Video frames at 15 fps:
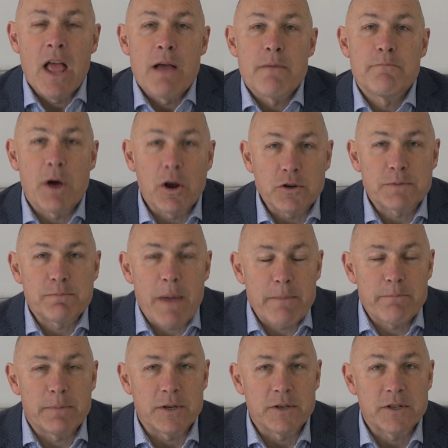Most
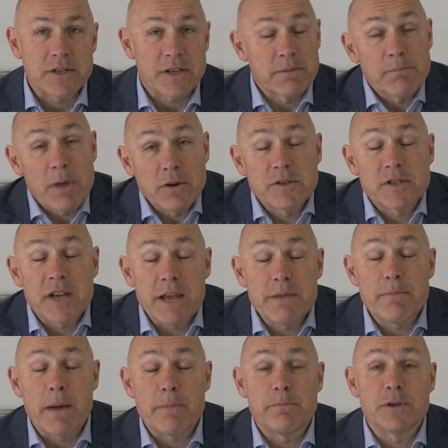members and most team
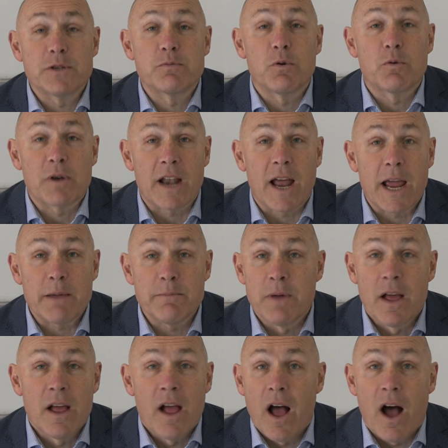members will claim,
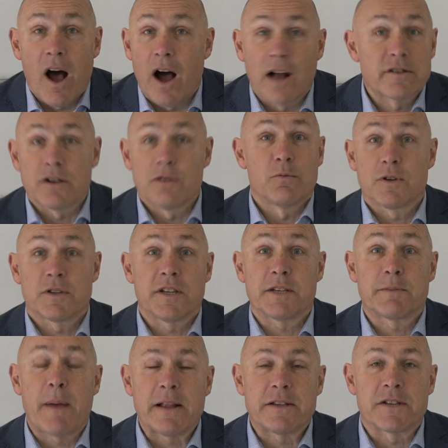I don't know what's
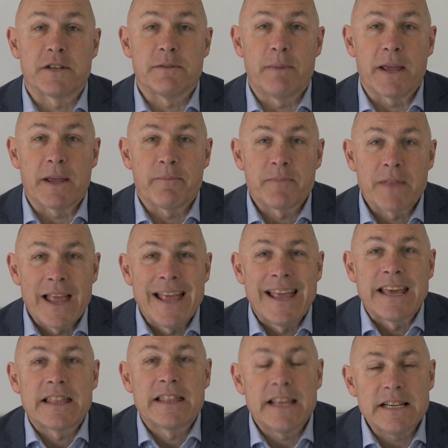expected of me.
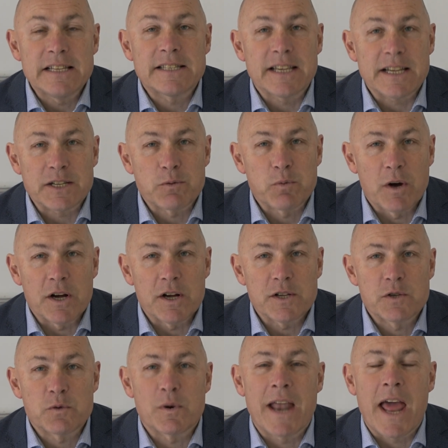These 6
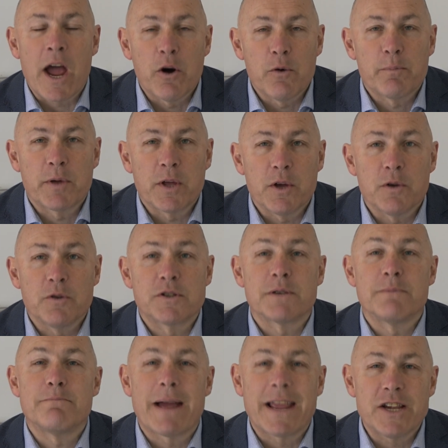words will help you to
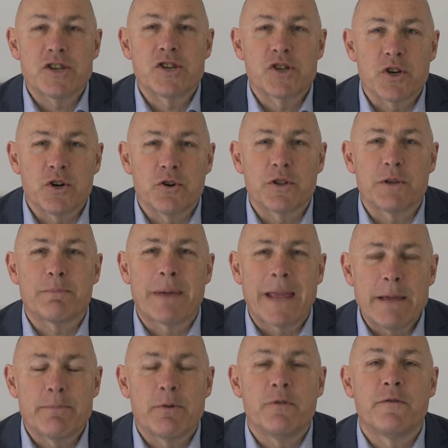make sure that
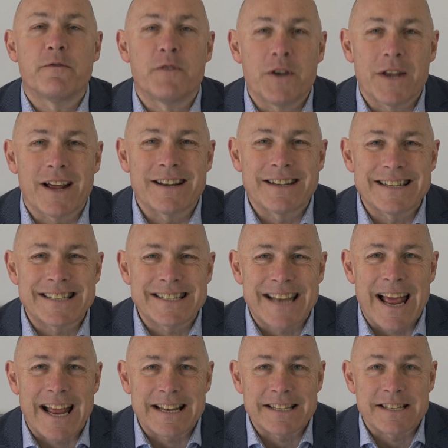people fully
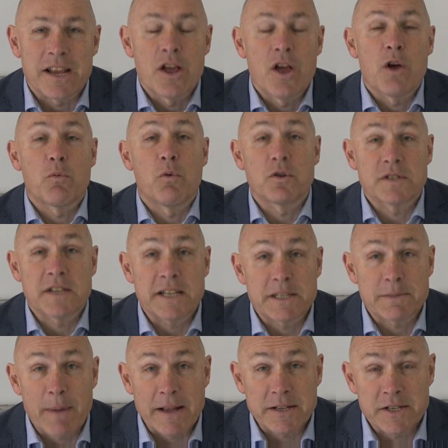understand what's
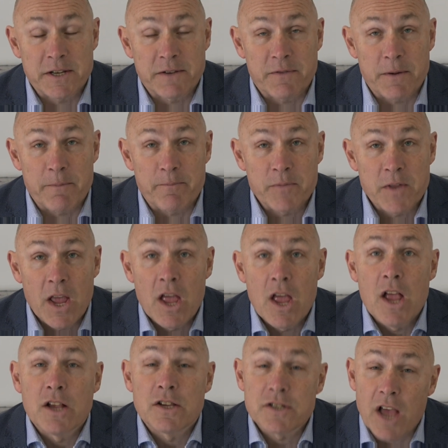expected of them.
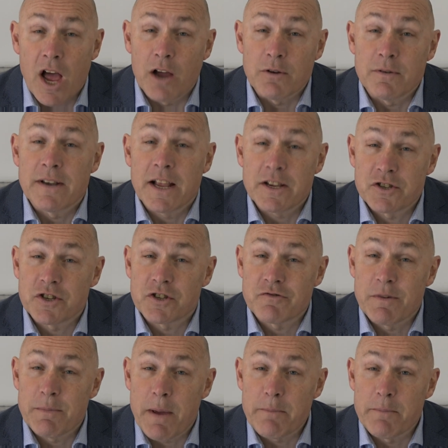So let's just
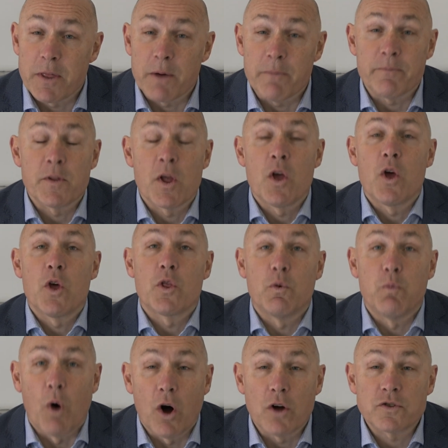remember them. The
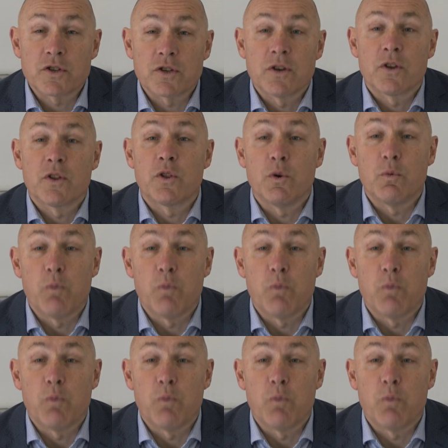what, the